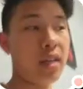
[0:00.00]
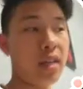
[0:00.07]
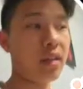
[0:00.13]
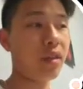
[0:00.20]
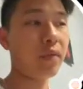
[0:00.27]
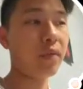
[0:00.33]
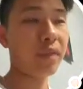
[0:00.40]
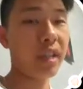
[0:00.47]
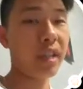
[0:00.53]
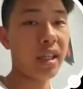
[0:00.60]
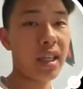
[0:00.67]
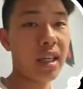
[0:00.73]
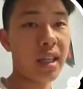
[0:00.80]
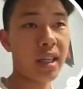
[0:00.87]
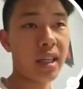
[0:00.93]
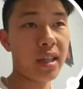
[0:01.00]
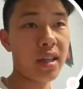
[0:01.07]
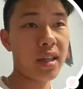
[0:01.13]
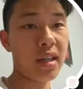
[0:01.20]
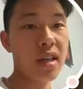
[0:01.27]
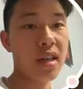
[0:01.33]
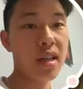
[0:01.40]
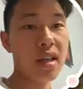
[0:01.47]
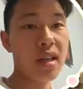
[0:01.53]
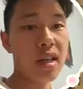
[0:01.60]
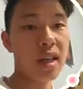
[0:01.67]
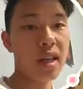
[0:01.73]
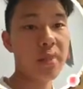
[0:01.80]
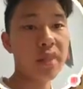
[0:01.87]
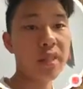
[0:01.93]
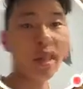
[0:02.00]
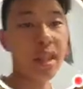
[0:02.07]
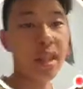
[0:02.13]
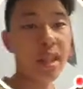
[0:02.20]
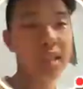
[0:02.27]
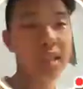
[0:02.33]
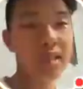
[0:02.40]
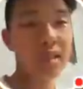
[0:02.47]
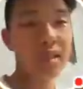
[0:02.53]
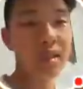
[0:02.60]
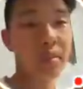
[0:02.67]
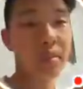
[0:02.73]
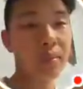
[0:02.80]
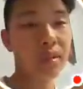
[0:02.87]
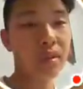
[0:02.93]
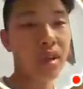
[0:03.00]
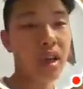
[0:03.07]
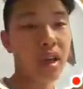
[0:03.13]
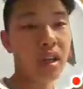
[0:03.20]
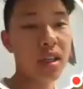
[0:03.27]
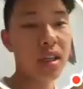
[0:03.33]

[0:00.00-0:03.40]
hopefully I get my second chance 2 to proc.